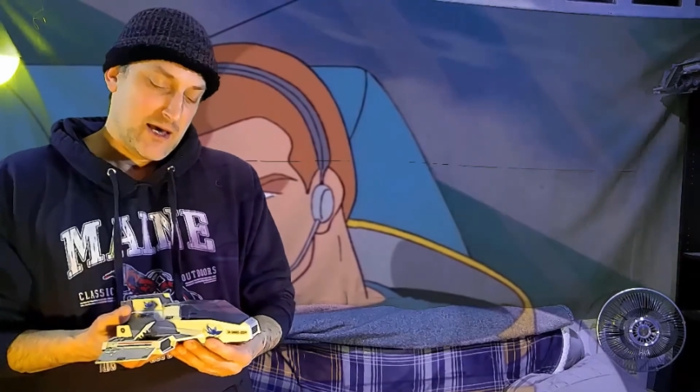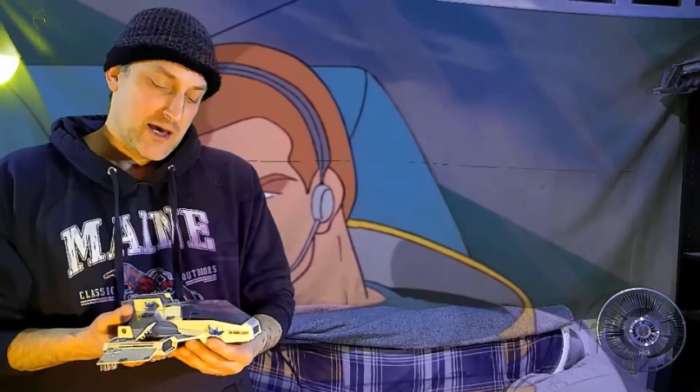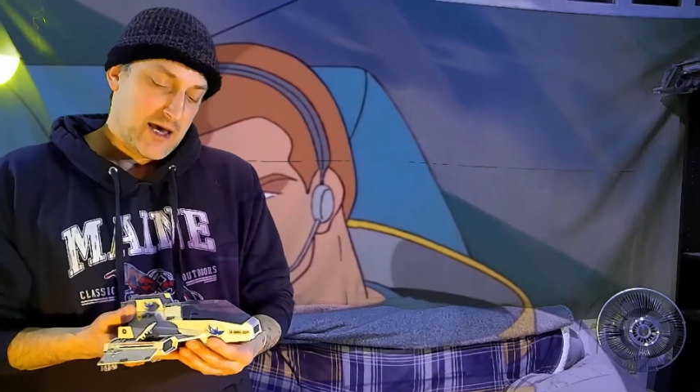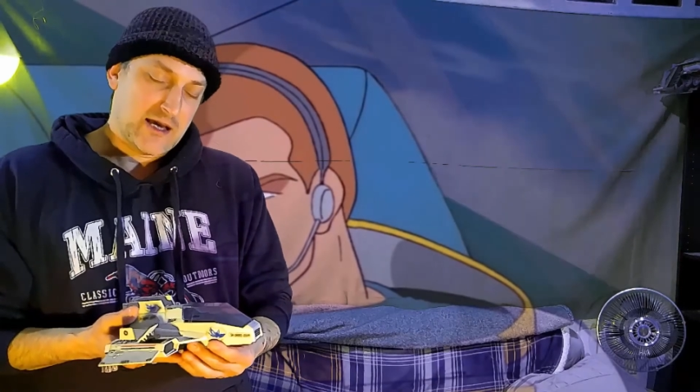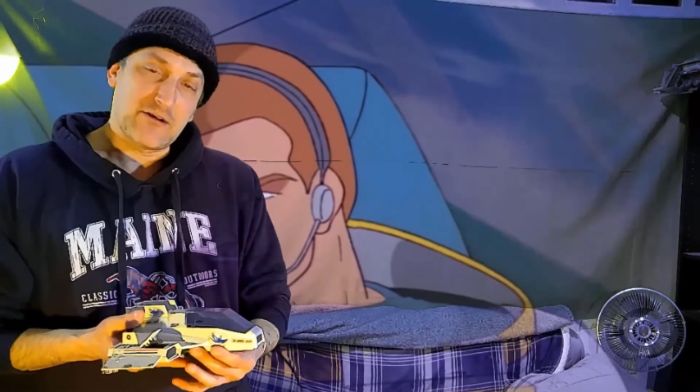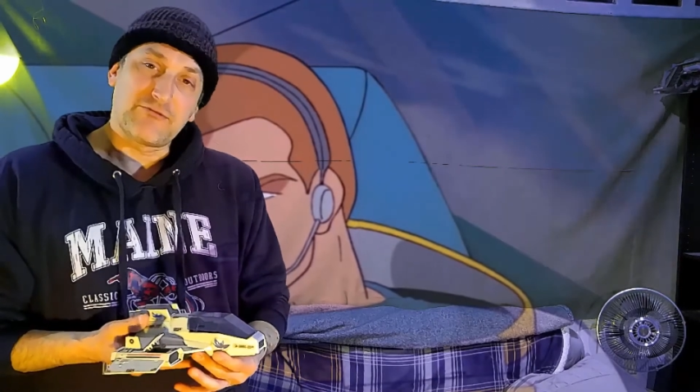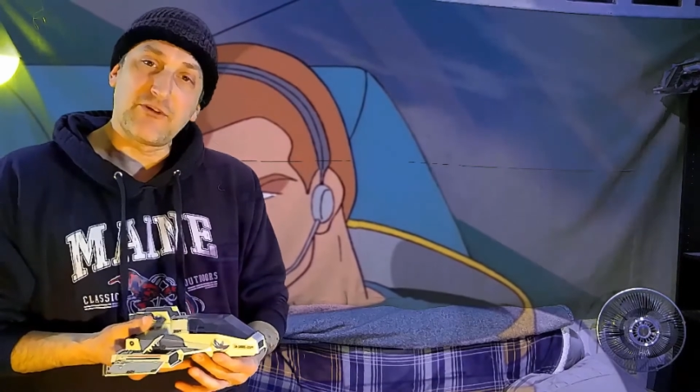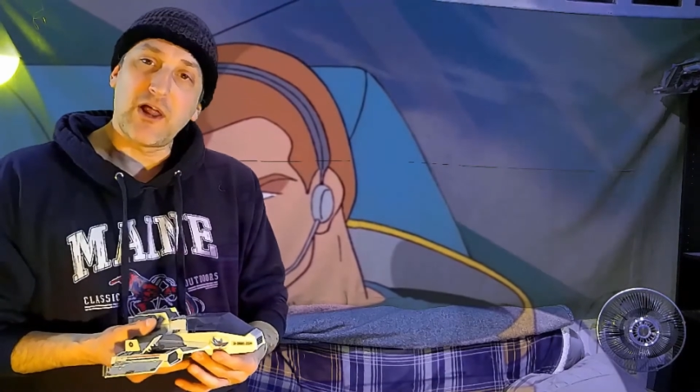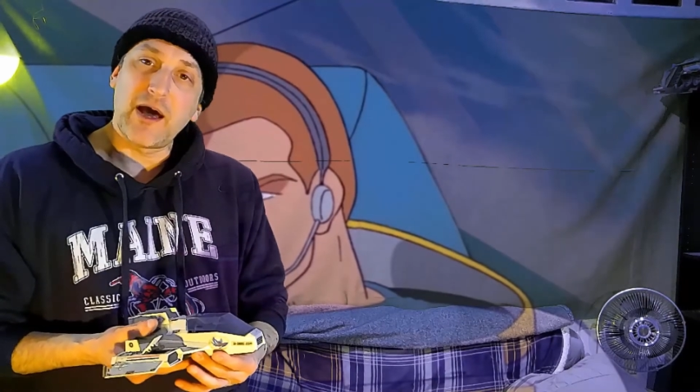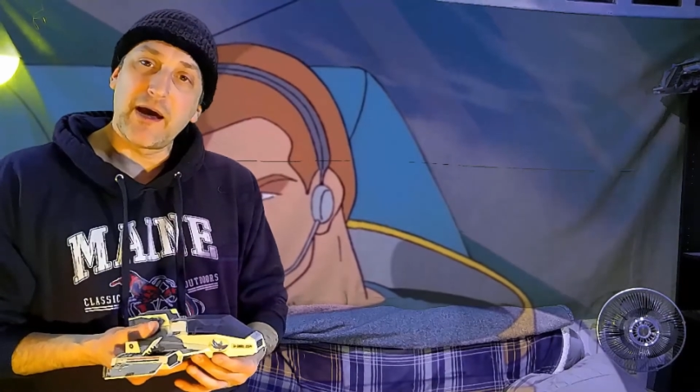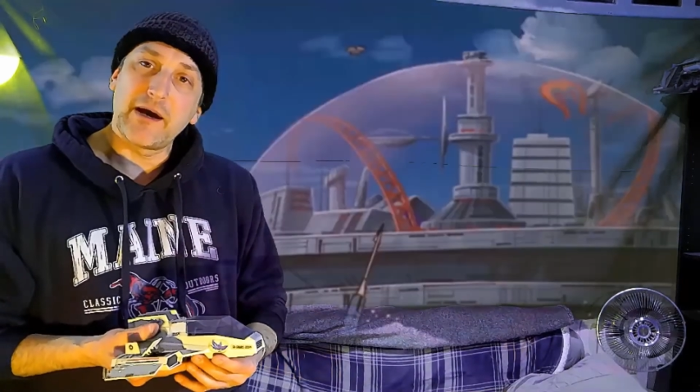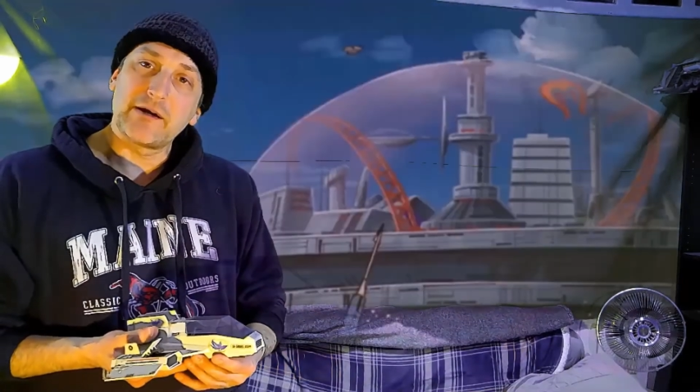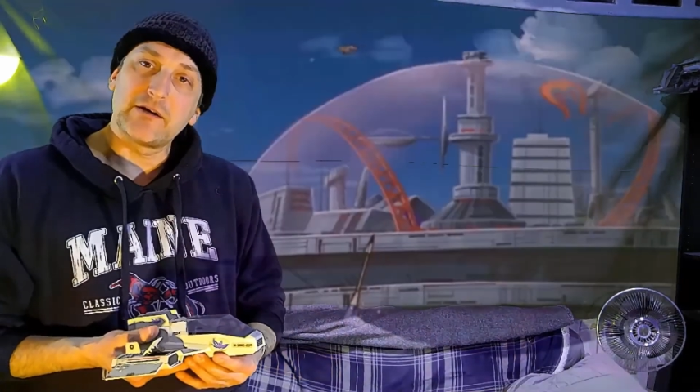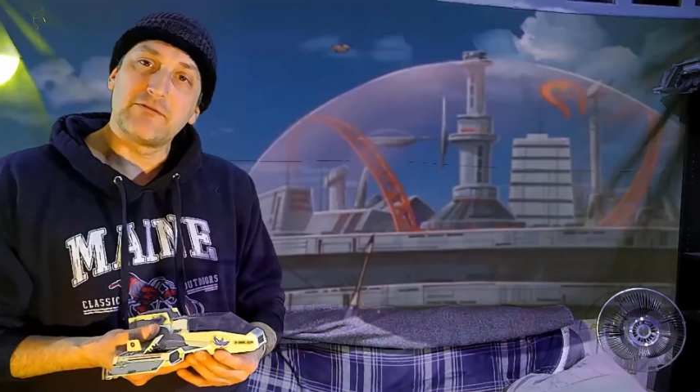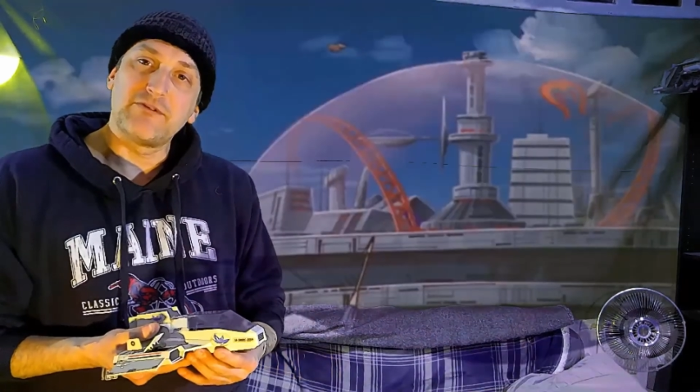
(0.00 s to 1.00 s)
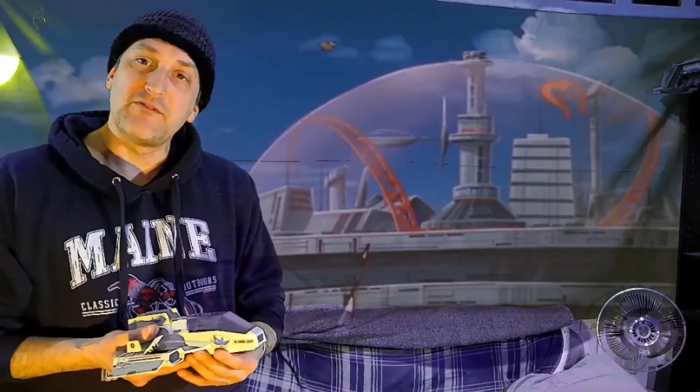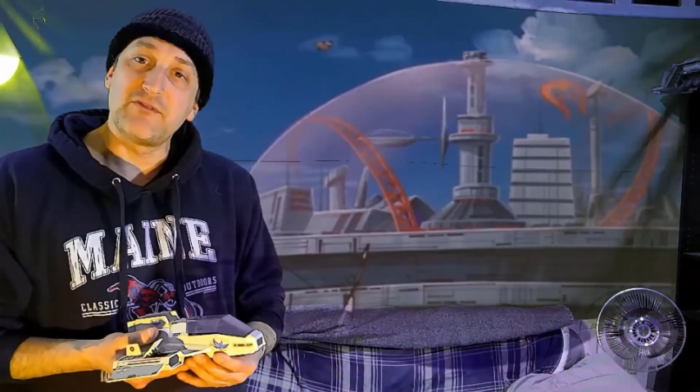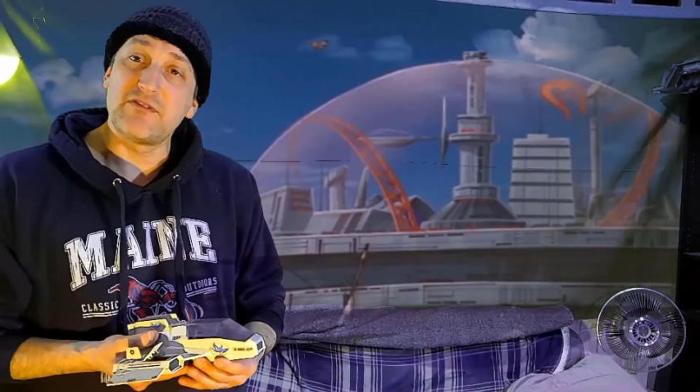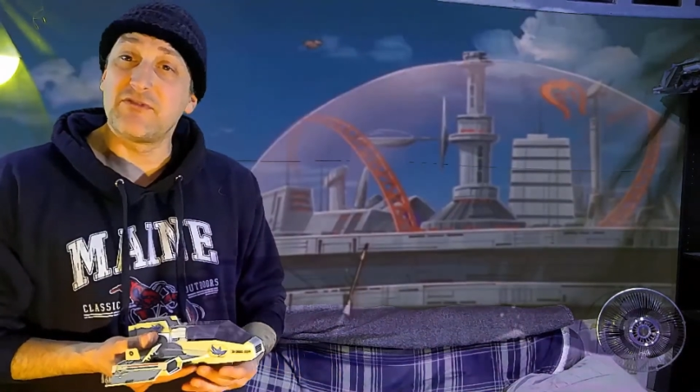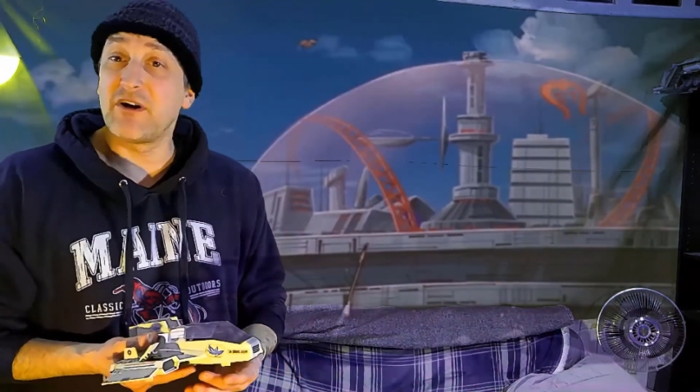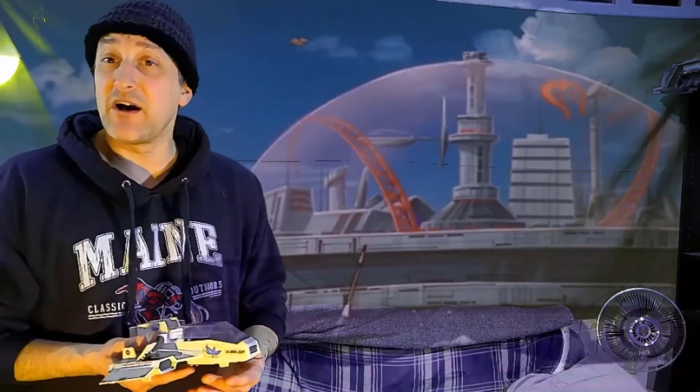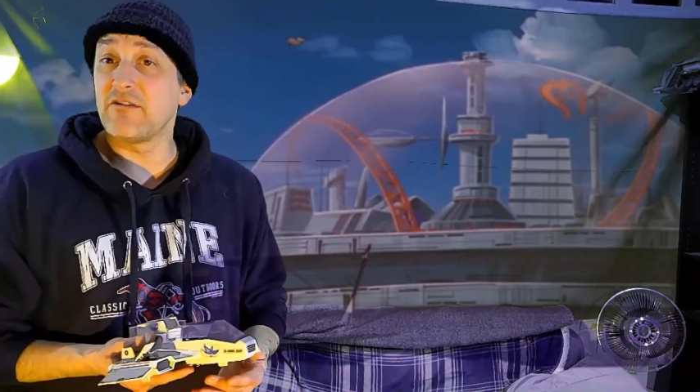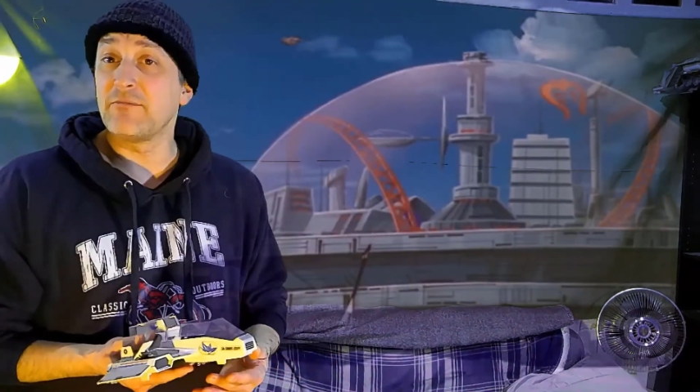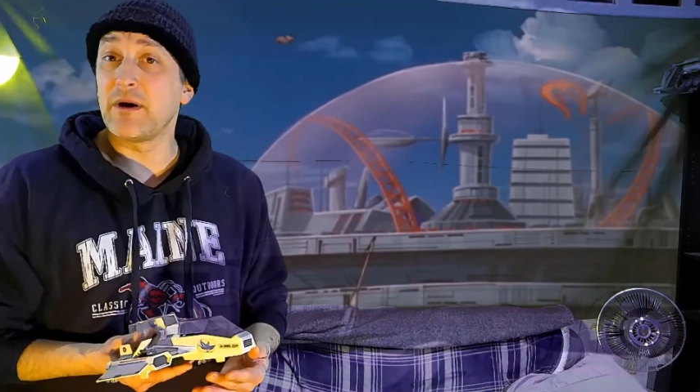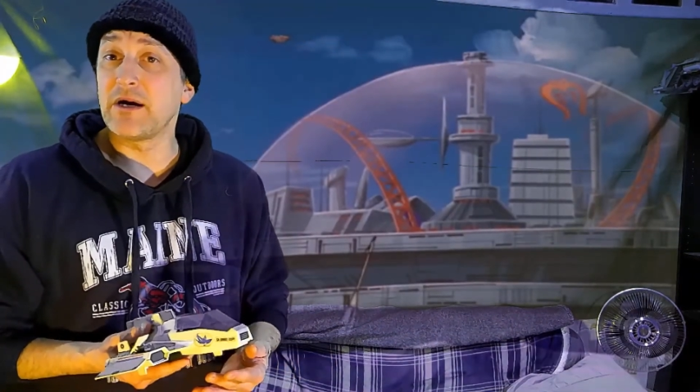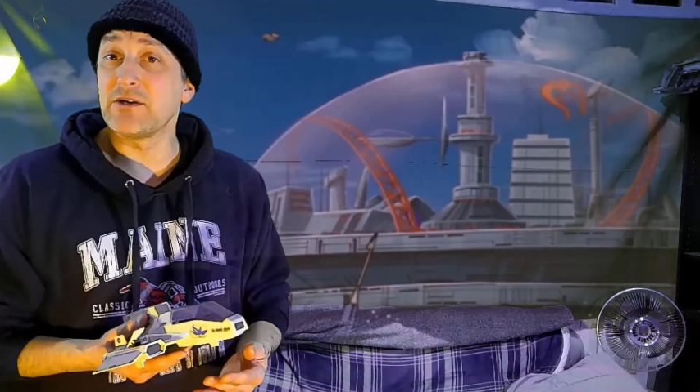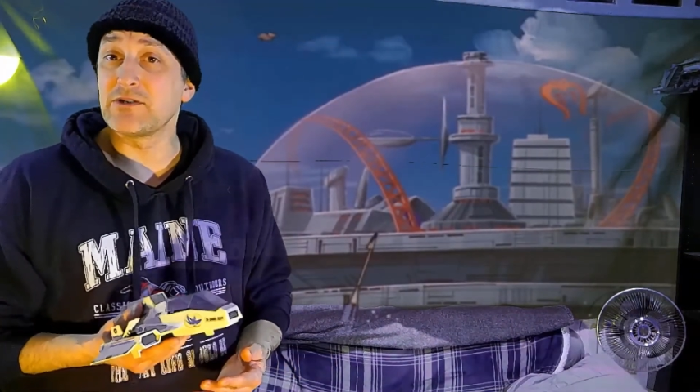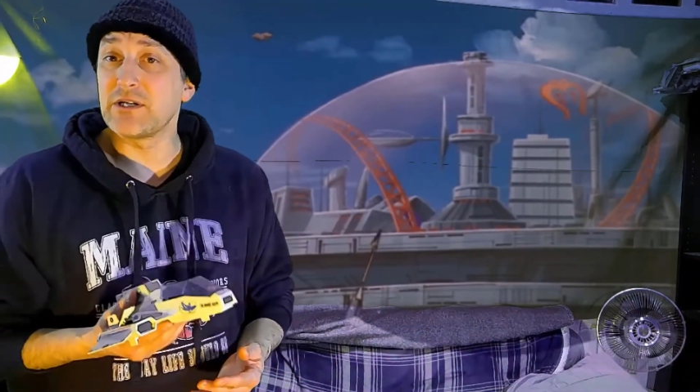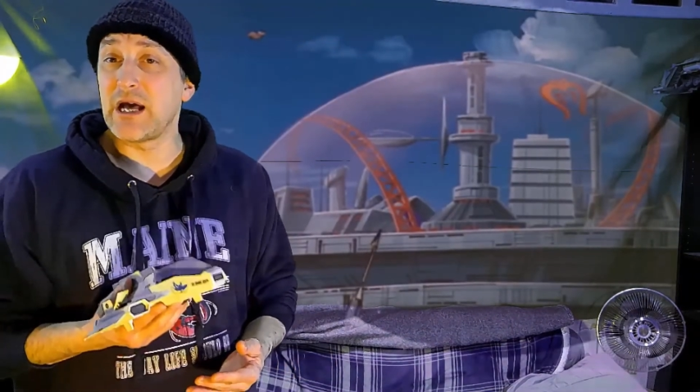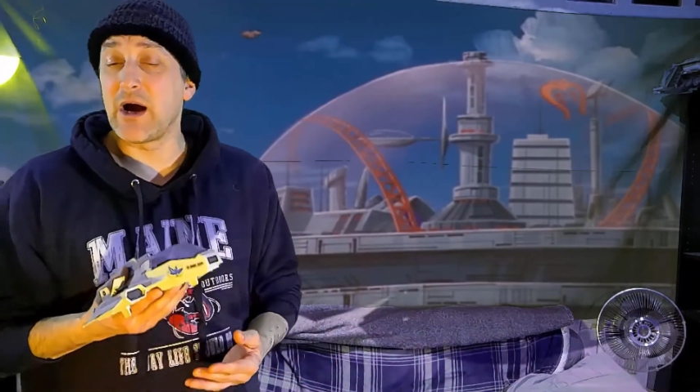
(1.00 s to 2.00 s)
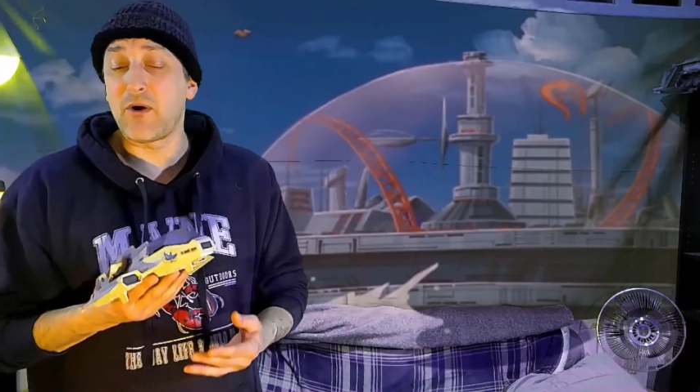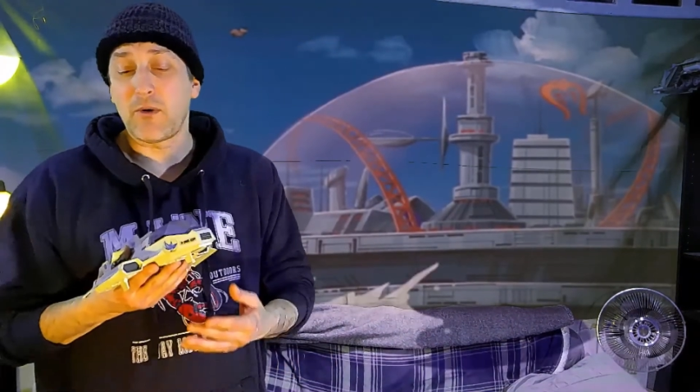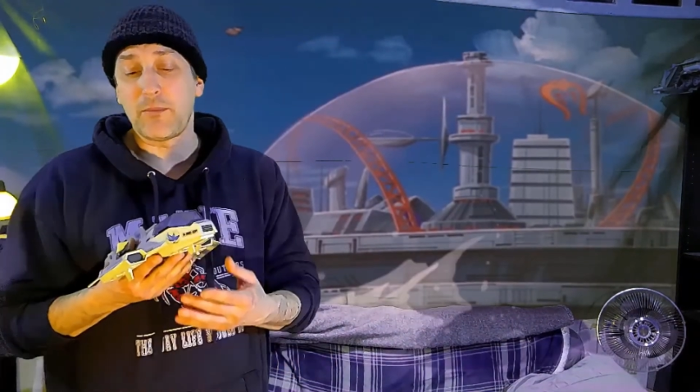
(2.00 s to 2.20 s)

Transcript: It could fly 155 miles an hour,